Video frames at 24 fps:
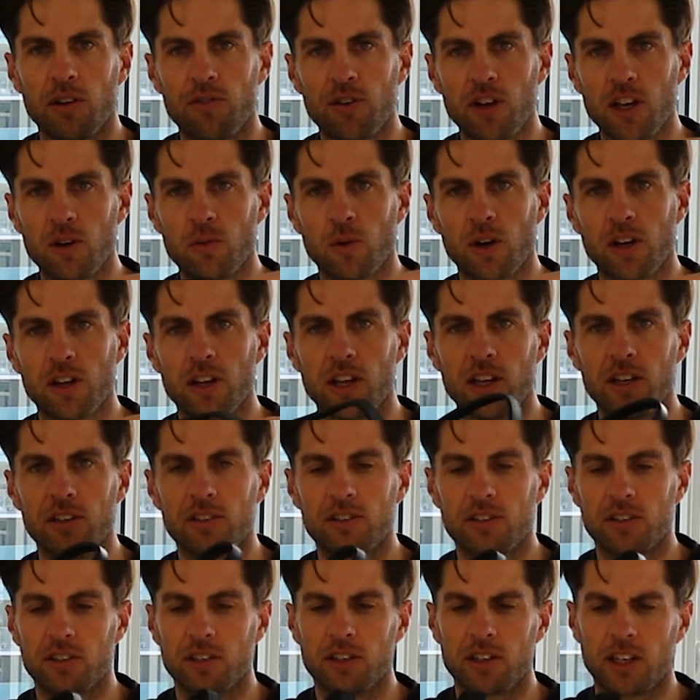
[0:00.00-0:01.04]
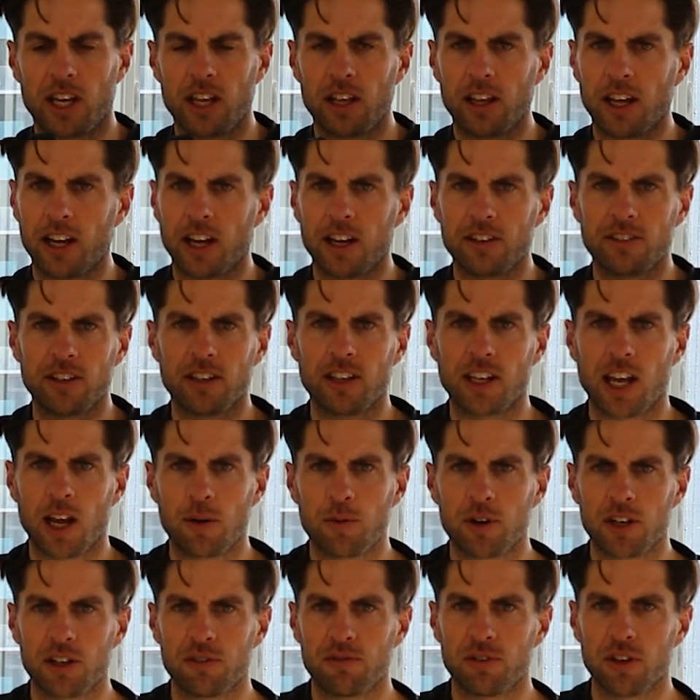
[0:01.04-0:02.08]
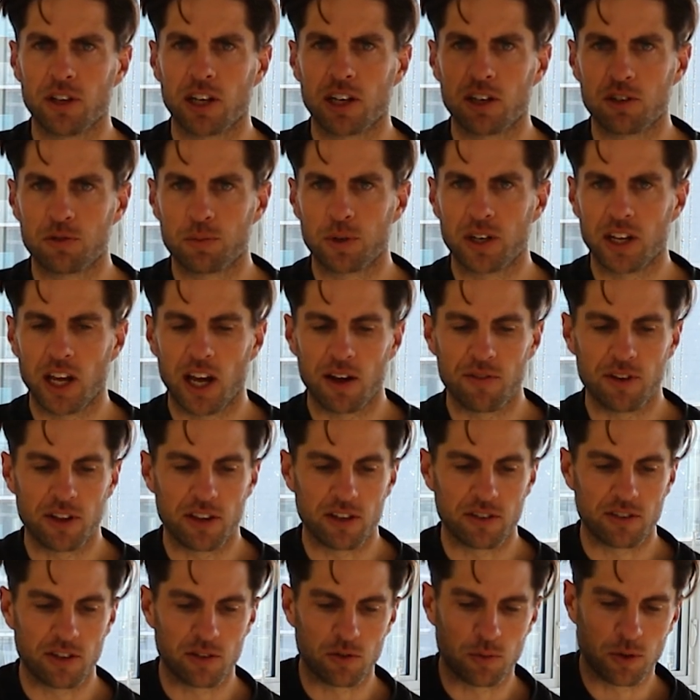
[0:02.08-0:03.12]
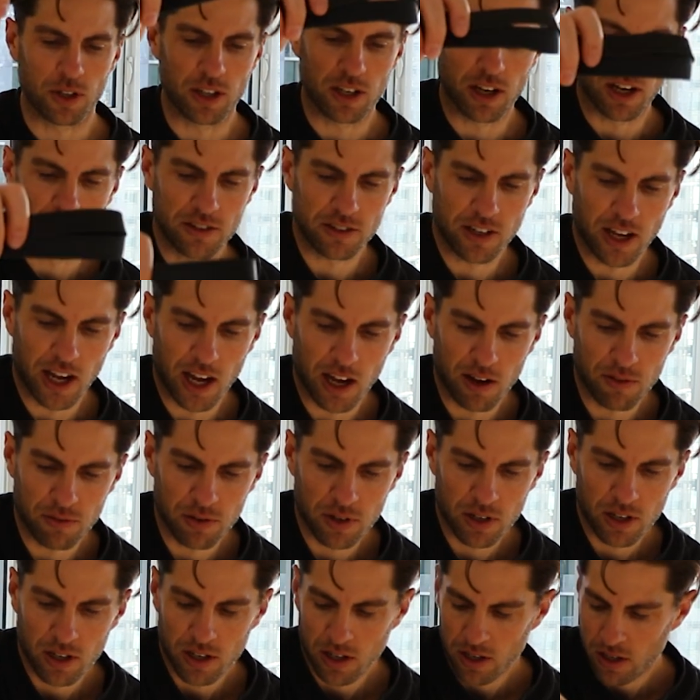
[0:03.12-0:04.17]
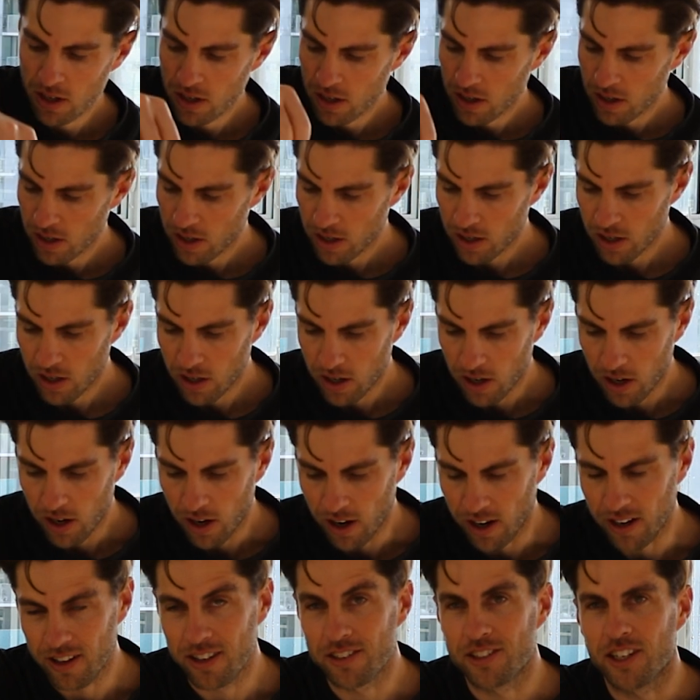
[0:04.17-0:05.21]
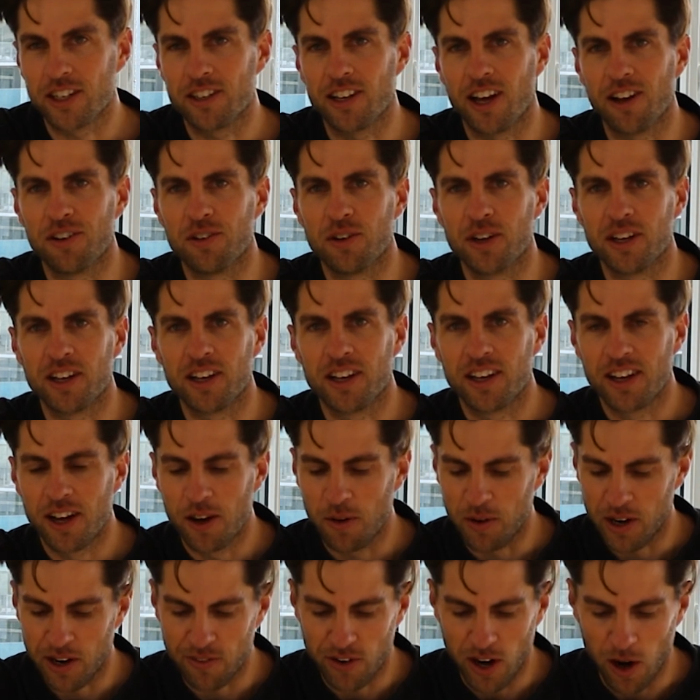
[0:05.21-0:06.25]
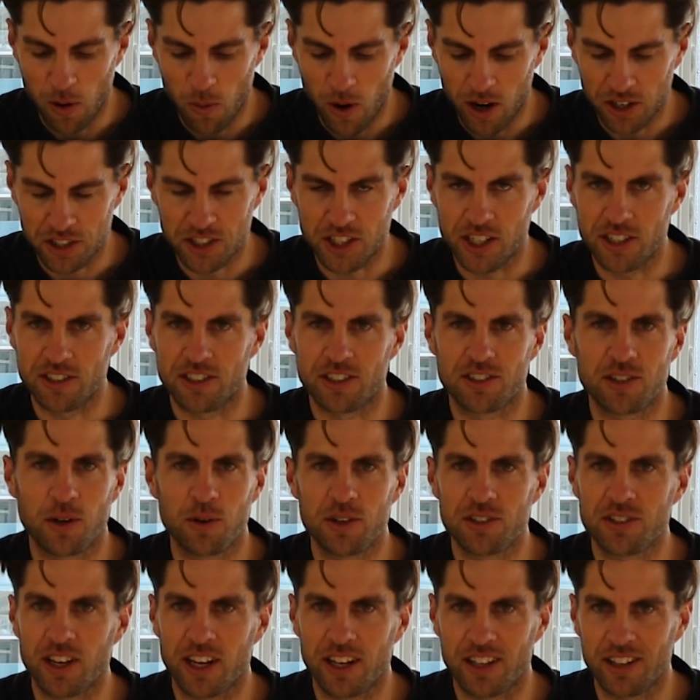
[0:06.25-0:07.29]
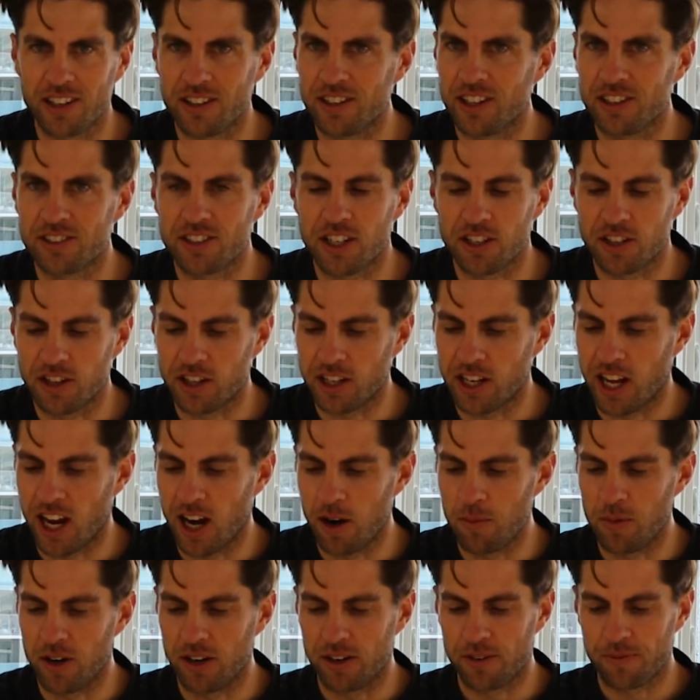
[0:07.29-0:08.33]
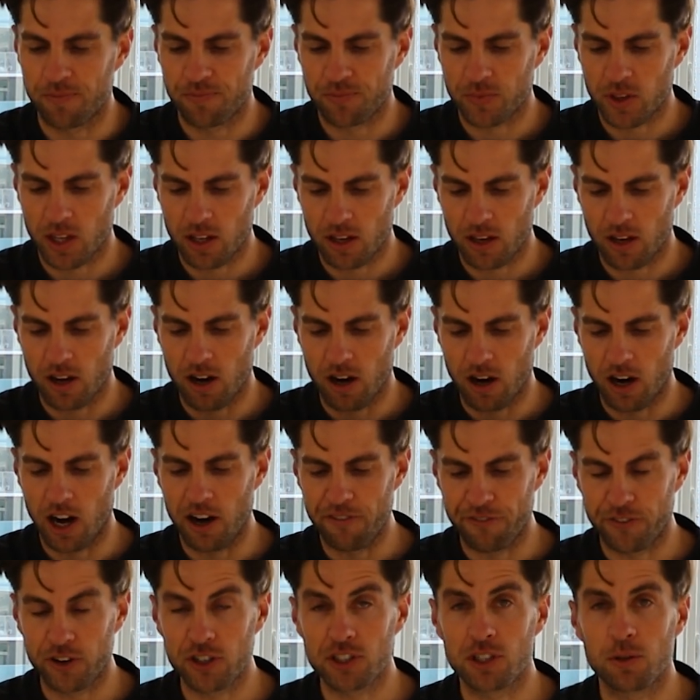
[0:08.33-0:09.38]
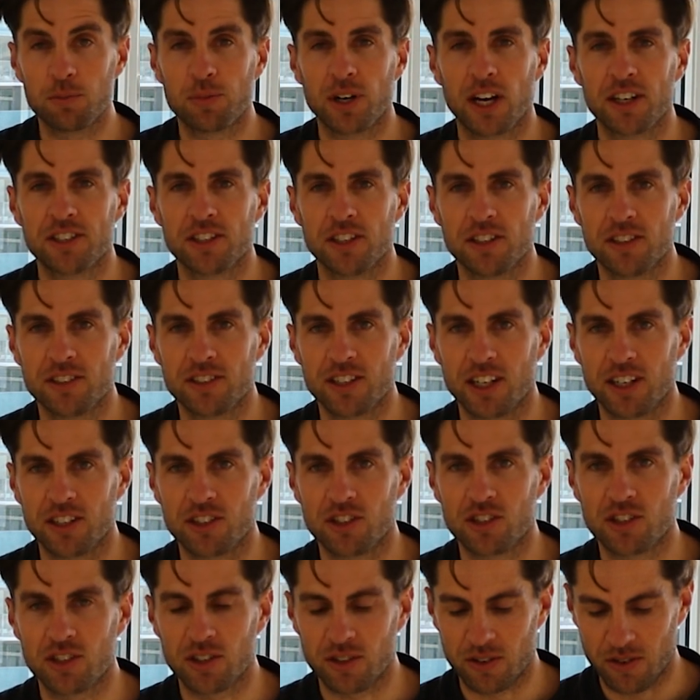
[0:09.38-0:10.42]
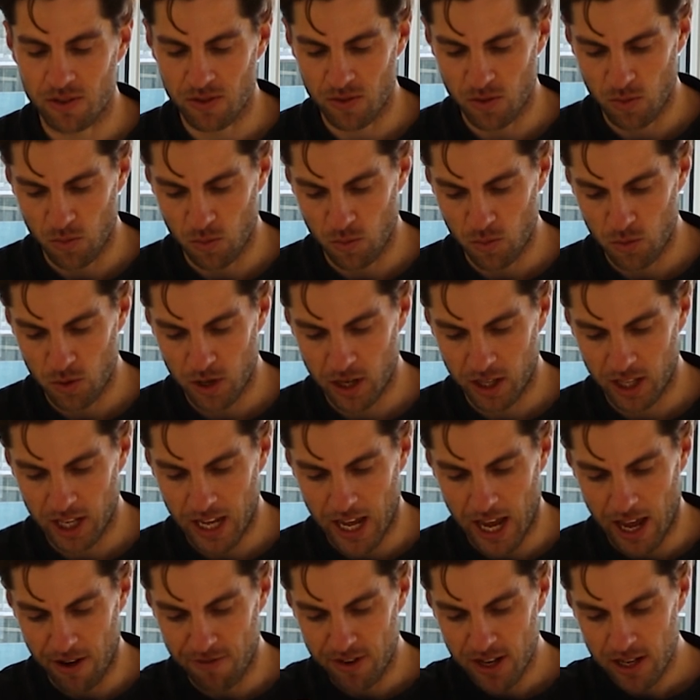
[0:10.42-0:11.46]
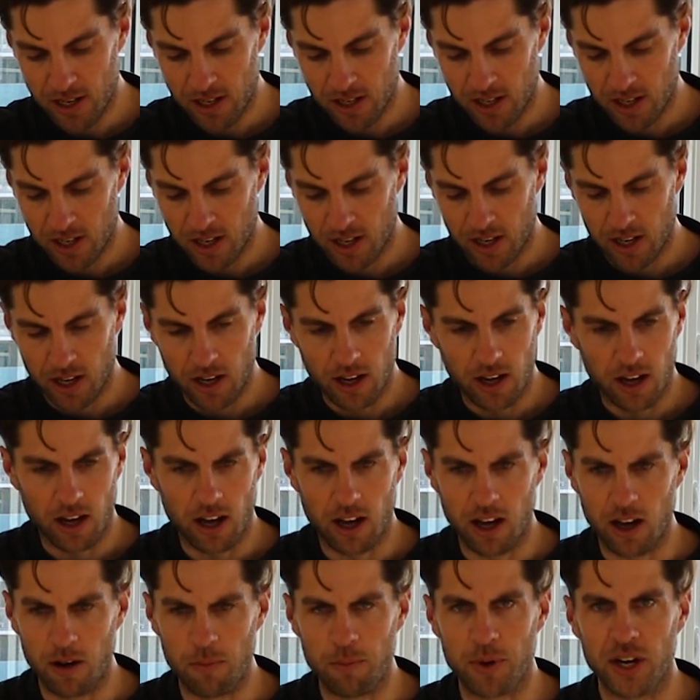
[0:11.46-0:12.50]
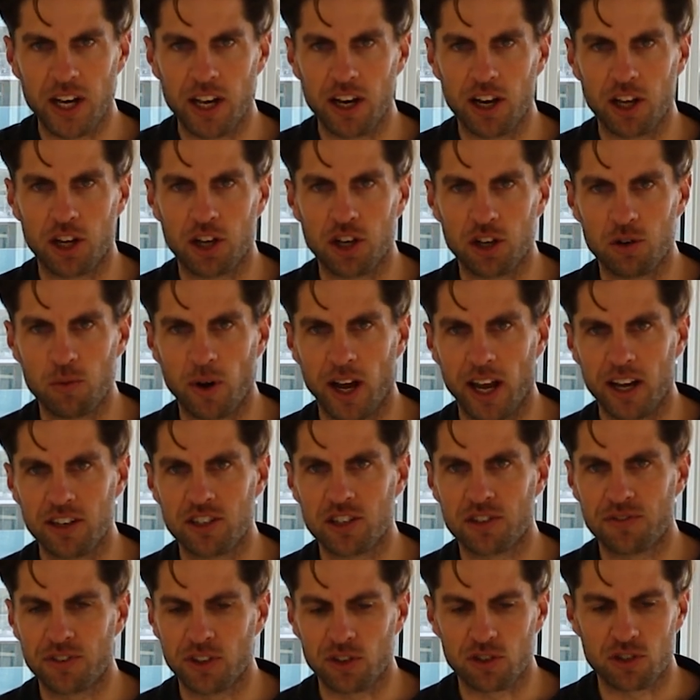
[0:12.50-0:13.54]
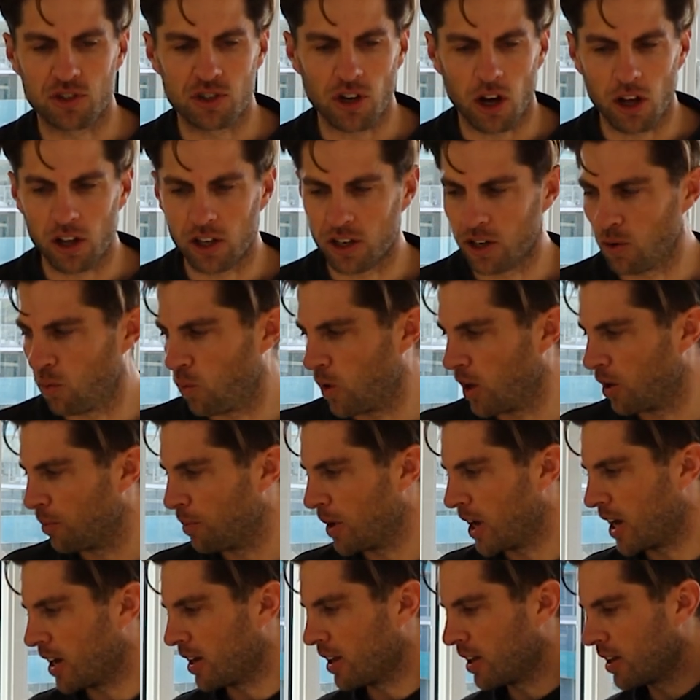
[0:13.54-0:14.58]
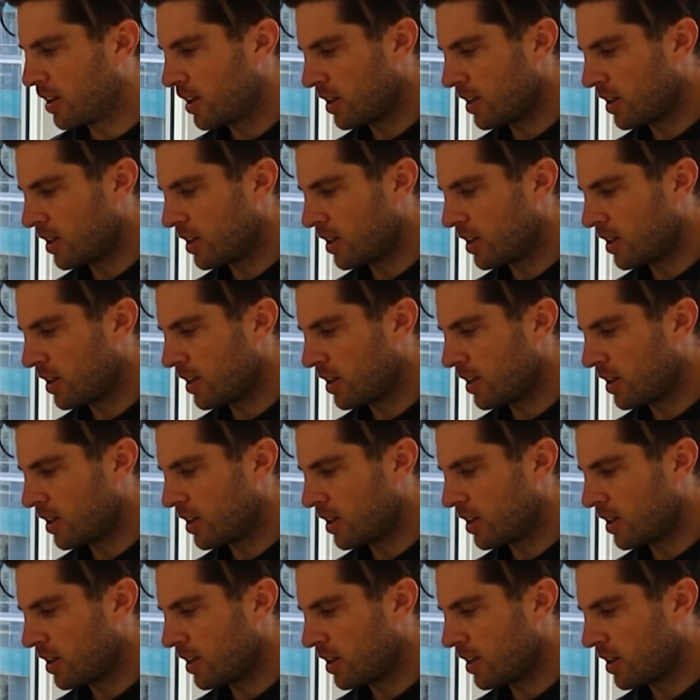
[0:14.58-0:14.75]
if you need one of these, like I said, the camera did feel like it was pretty heavy. This is really nice to have. All right, let's get down to it. Whenever I watch these, it's always like, let's get to the camera. All right, first impression, this thing's really heavy, but in a good way. It just feels solid and well made.